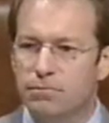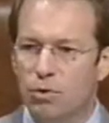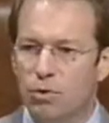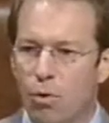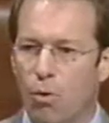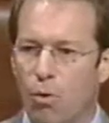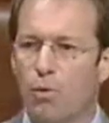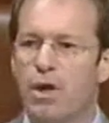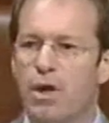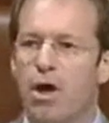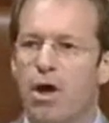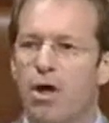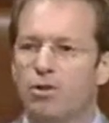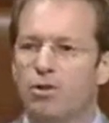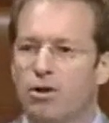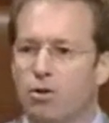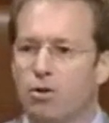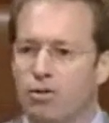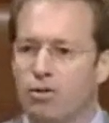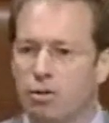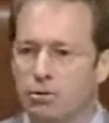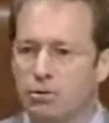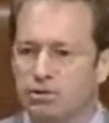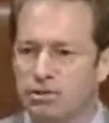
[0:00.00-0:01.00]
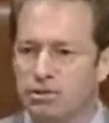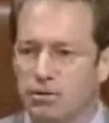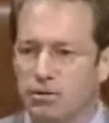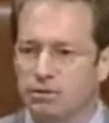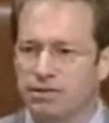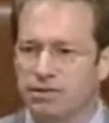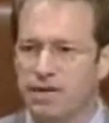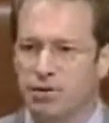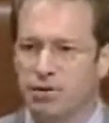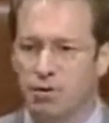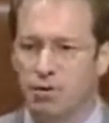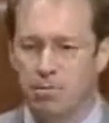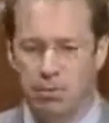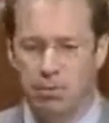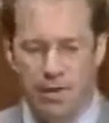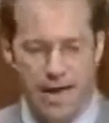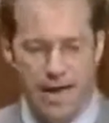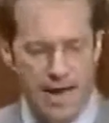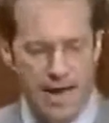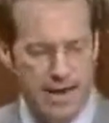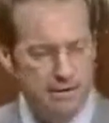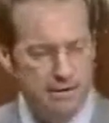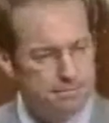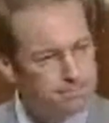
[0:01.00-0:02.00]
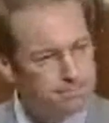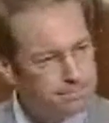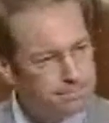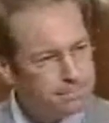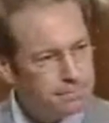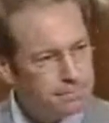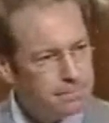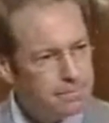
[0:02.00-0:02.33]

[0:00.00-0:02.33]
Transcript: Well, we all know there was no secret plan.